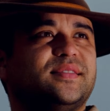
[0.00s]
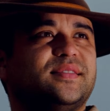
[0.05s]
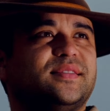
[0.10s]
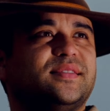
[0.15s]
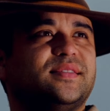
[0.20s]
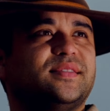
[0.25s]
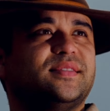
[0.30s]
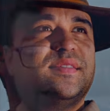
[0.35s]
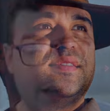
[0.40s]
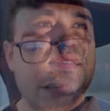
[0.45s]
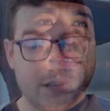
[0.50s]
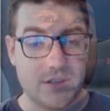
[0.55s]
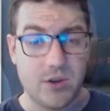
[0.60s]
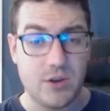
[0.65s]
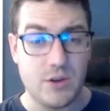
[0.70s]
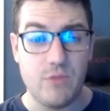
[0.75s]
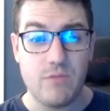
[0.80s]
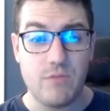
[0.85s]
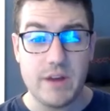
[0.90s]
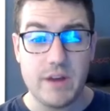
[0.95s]
we kind of just
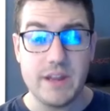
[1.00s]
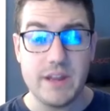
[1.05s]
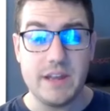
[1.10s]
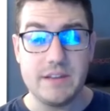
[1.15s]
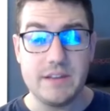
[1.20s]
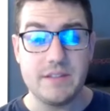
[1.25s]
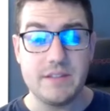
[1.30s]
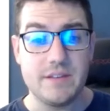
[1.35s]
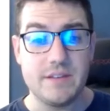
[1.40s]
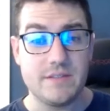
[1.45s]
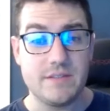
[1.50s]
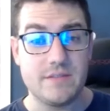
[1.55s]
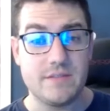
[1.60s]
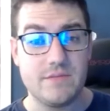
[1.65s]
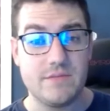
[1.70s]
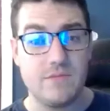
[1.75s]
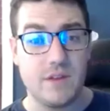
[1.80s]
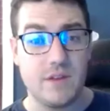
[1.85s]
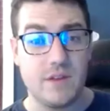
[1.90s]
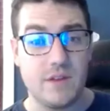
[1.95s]
go right into
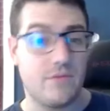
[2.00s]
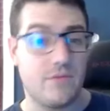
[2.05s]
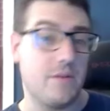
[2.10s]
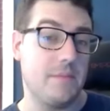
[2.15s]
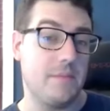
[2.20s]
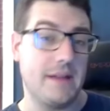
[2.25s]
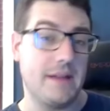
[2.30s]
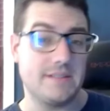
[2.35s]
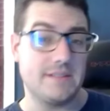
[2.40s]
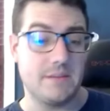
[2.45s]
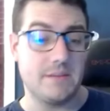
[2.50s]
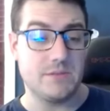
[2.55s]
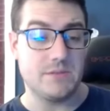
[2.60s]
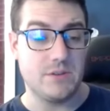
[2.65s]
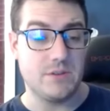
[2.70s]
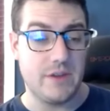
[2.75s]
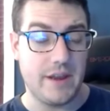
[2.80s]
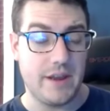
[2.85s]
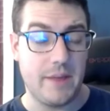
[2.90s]
this, like from last episode.